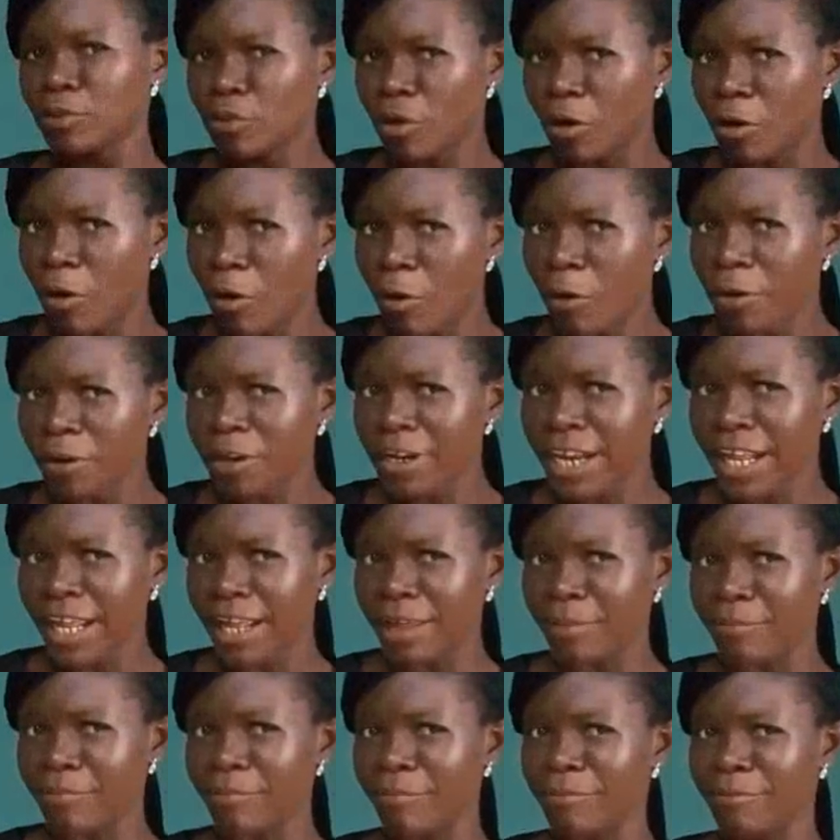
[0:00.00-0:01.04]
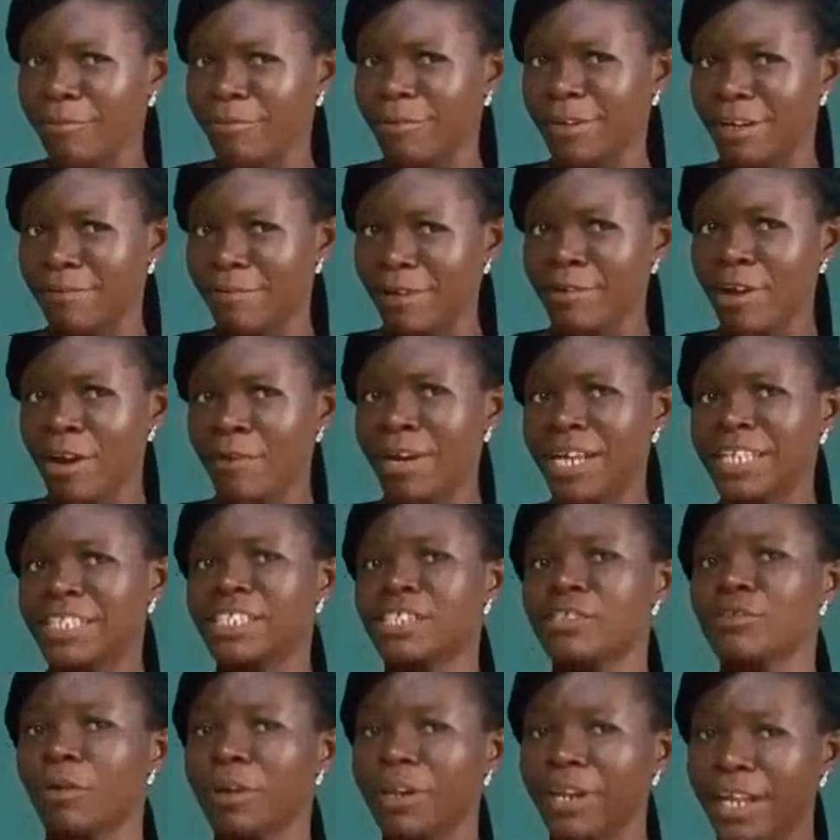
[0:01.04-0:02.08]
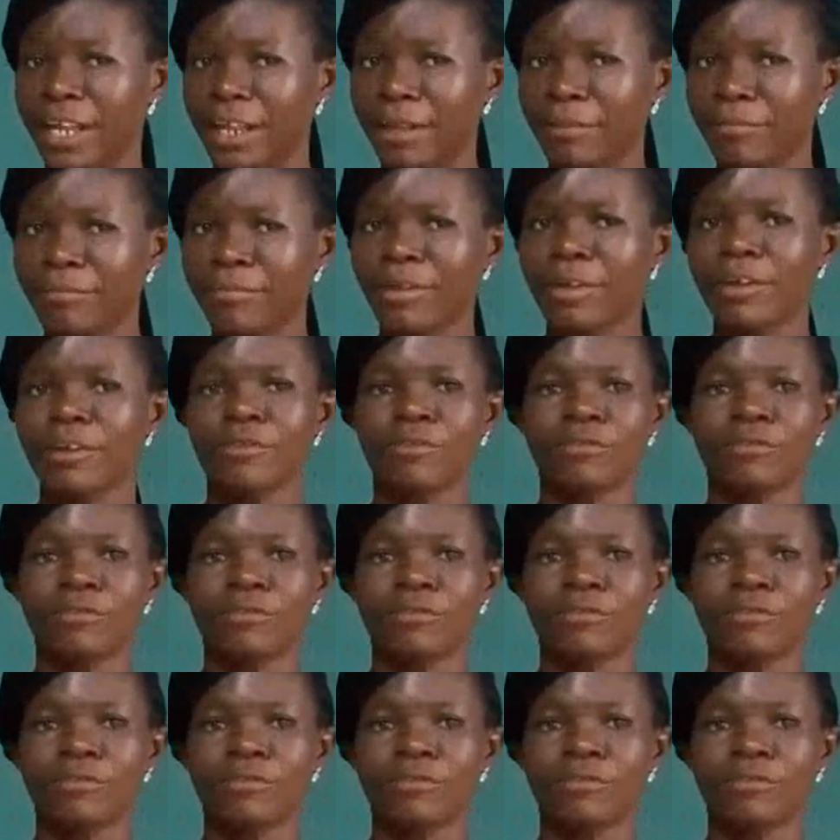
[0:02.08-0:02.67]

your own name, whenever you are writing your name,